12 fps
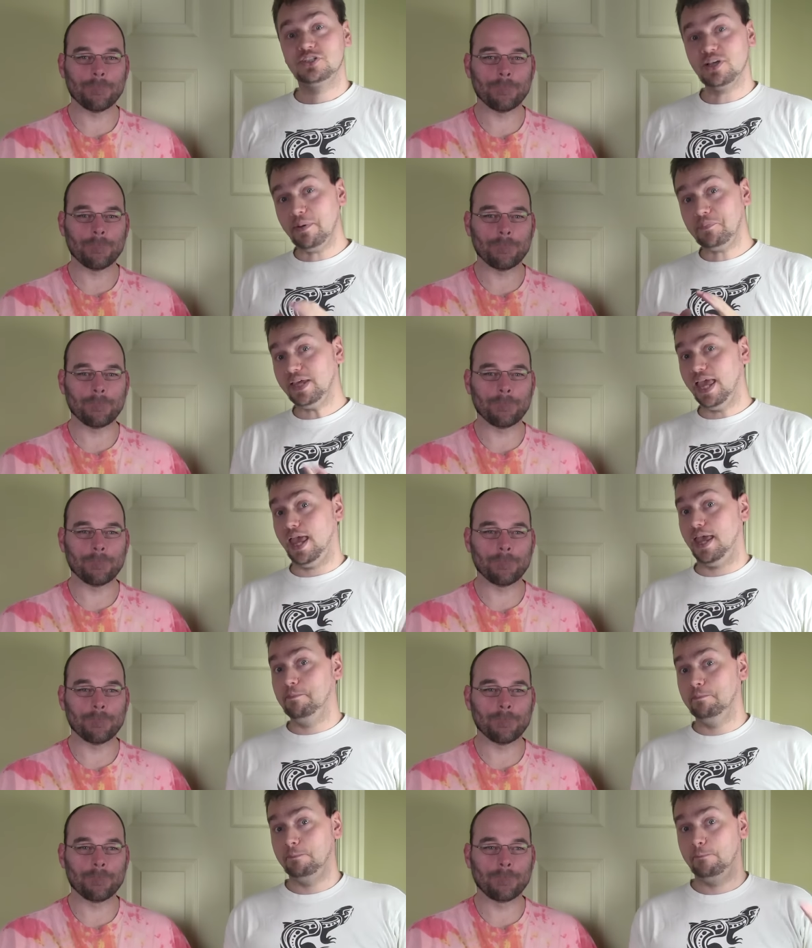Speaker 1: Sum up the
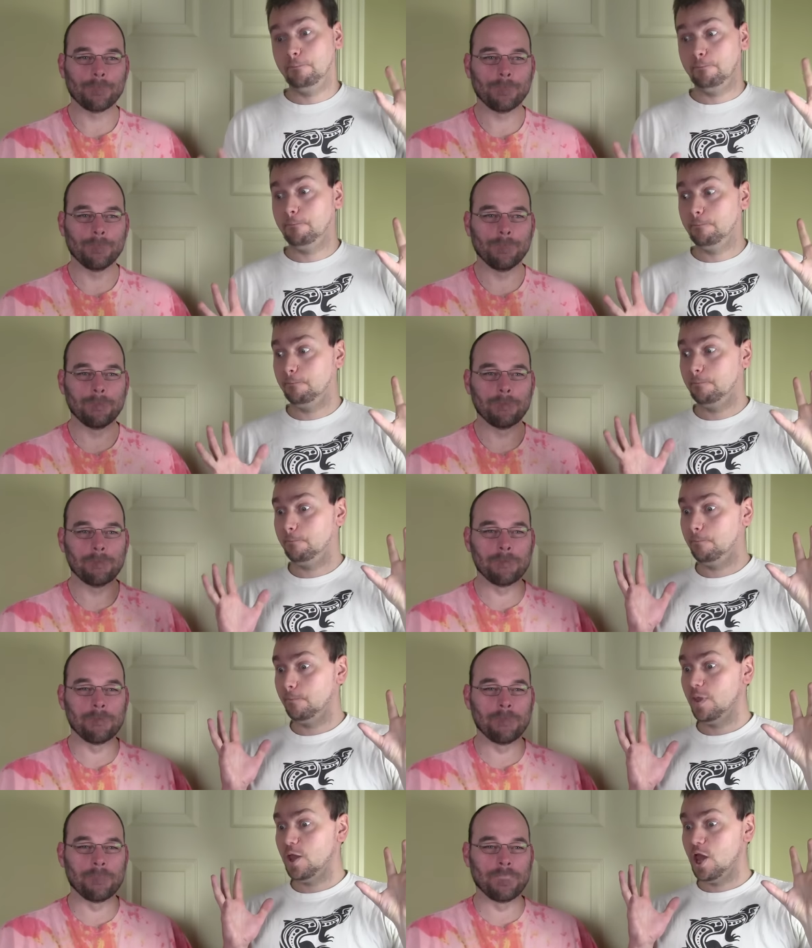game.
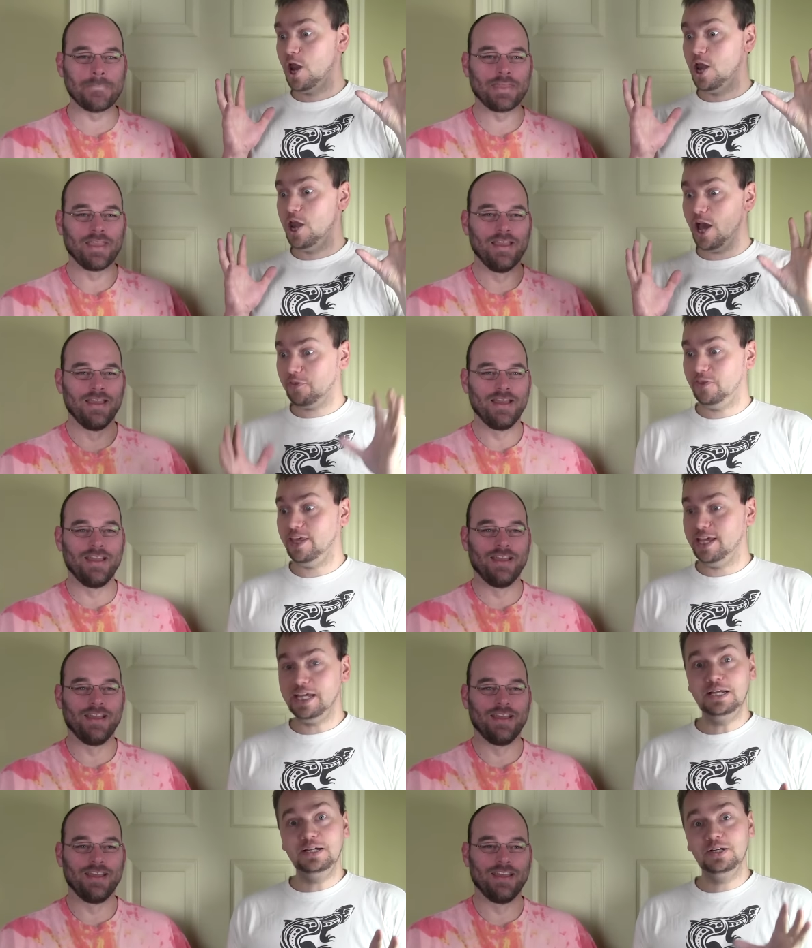
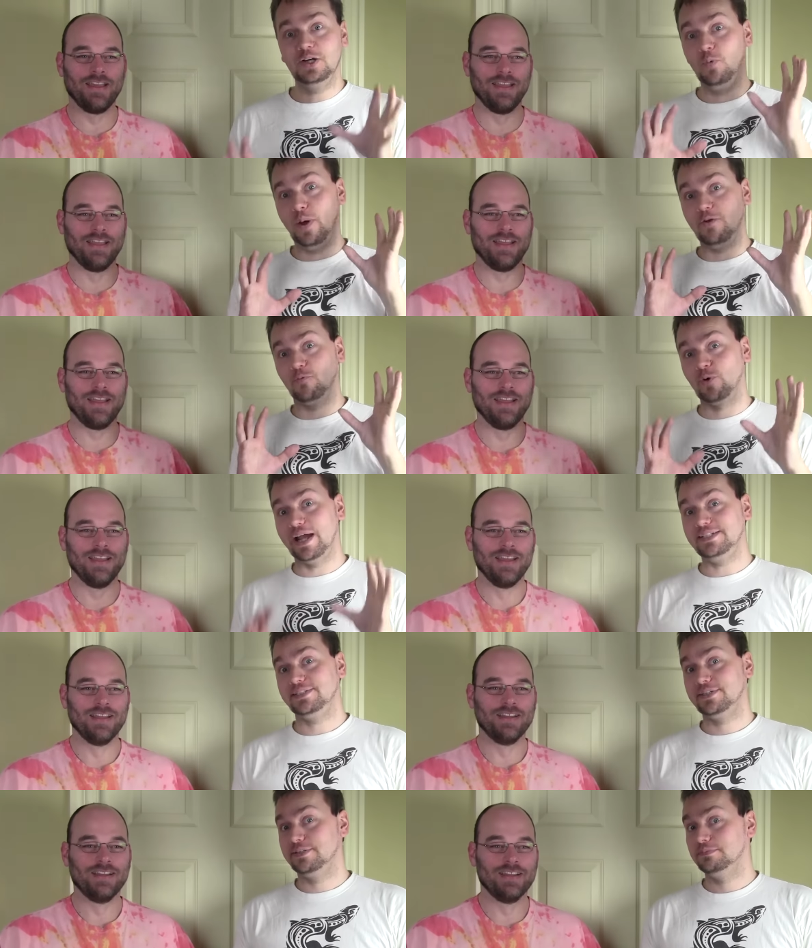Nothing went
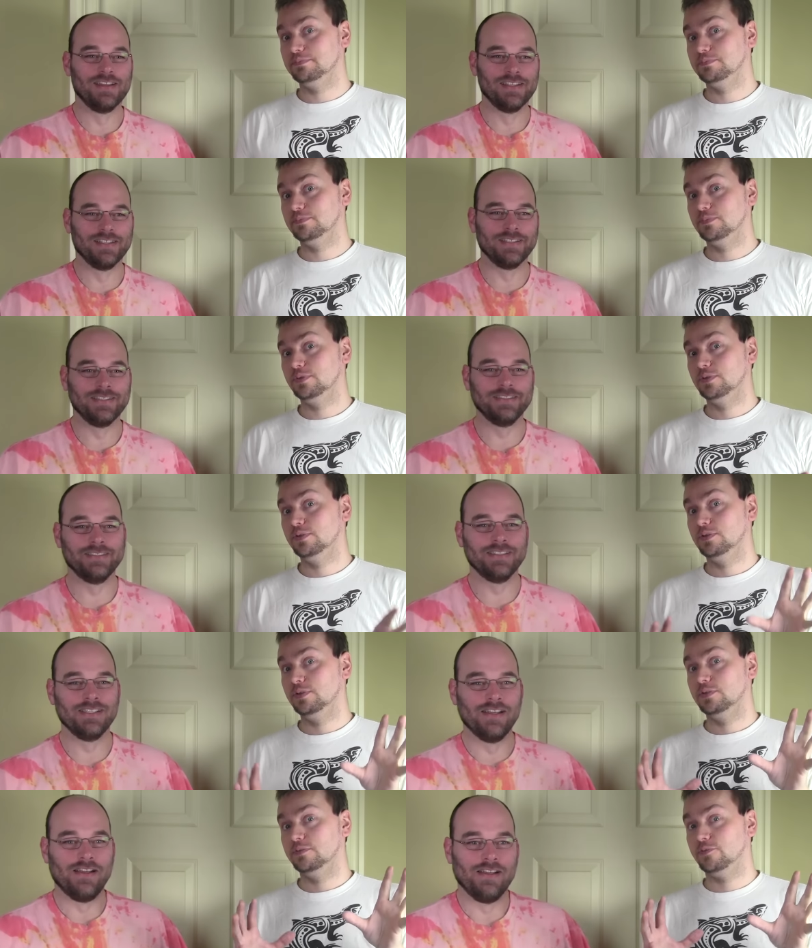right
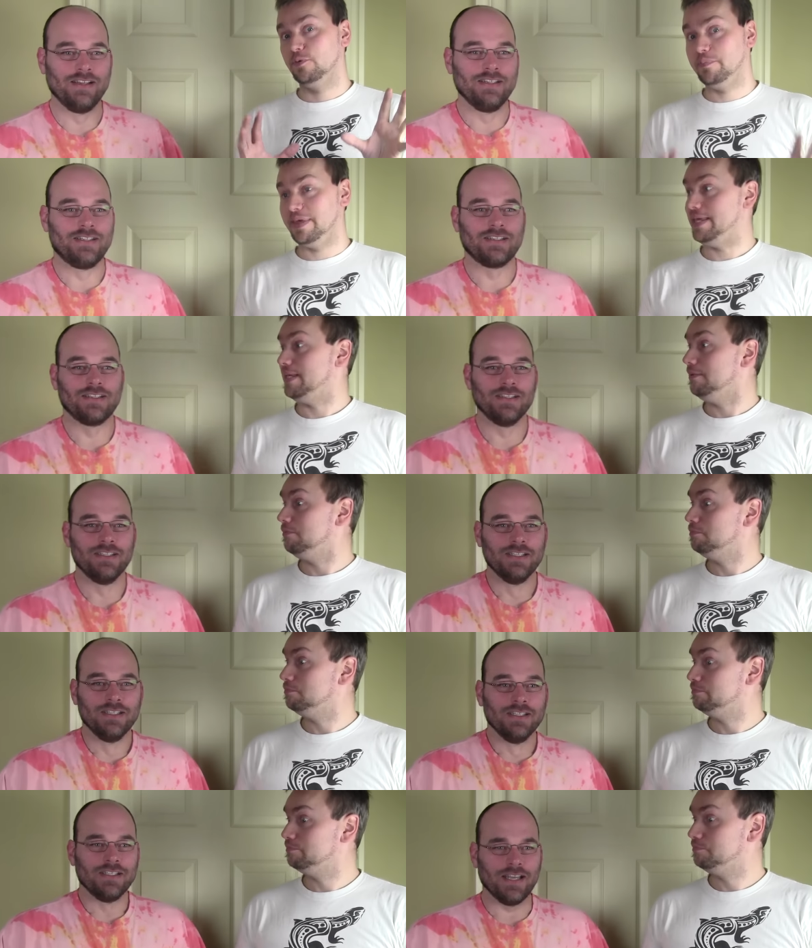for me.
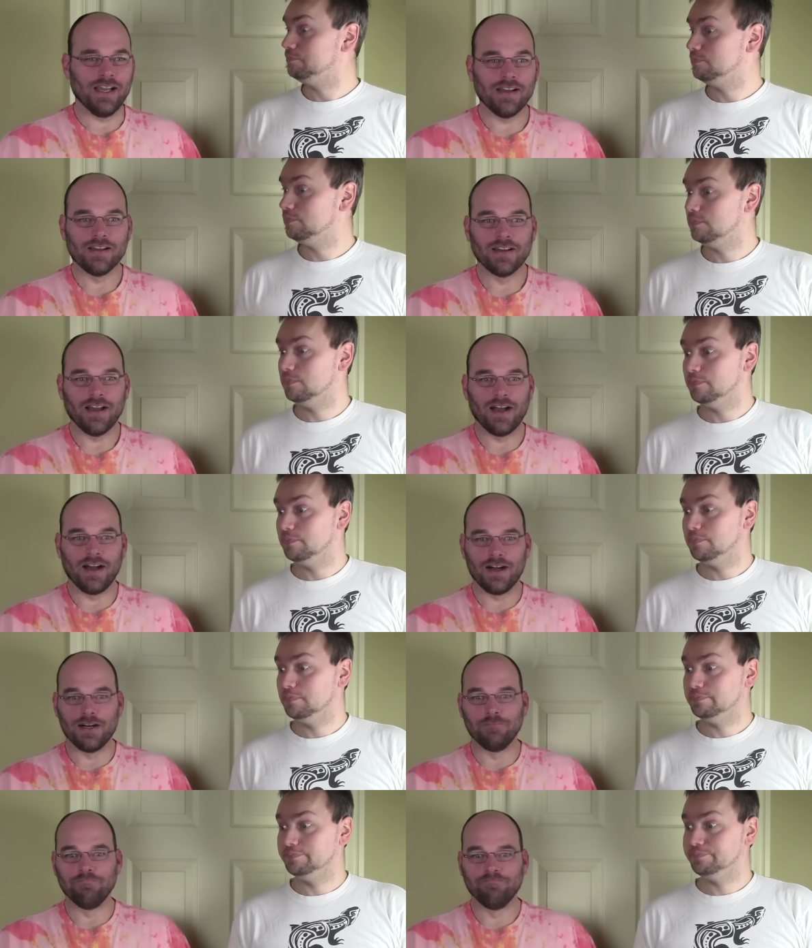
Speaker 2: Yeah.
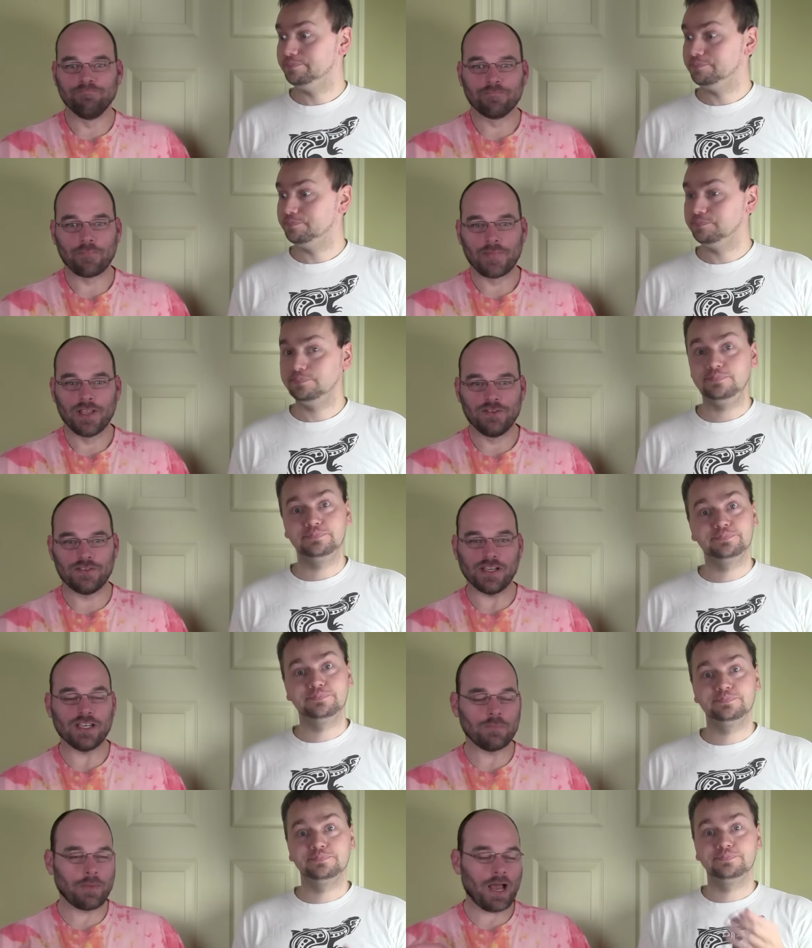Um,
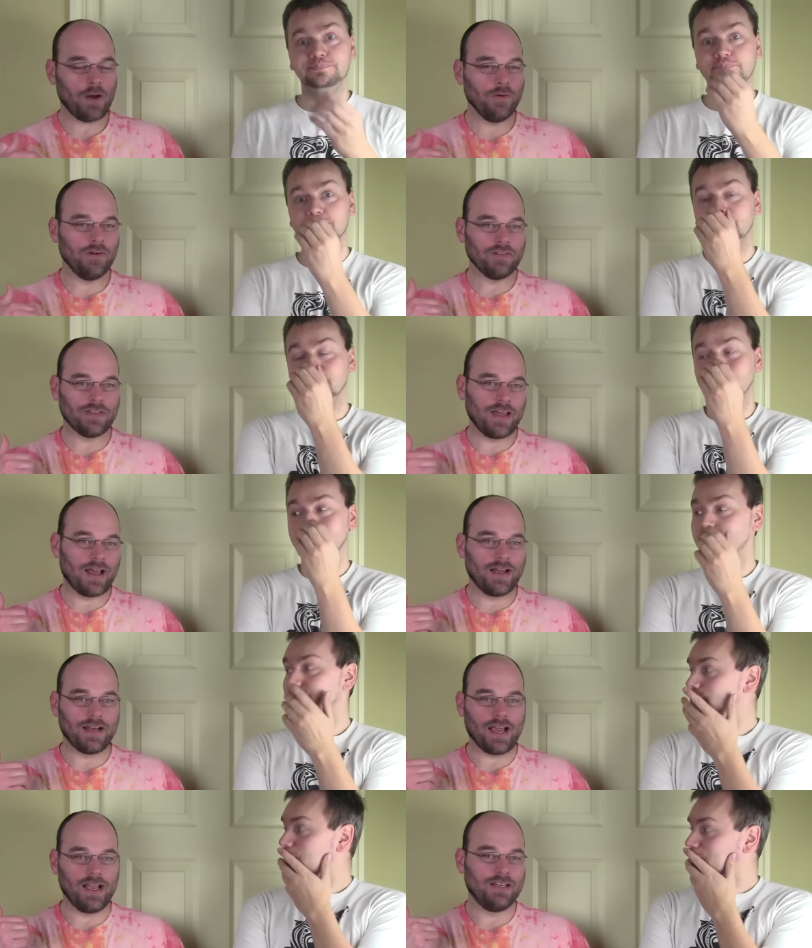psychic power
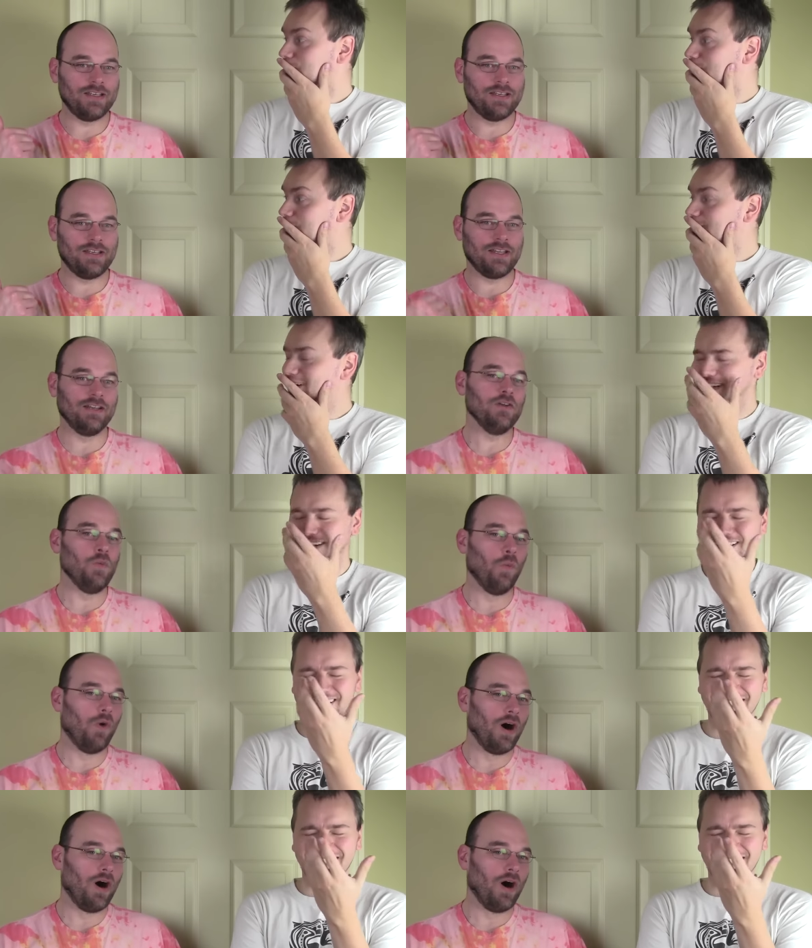that I didn't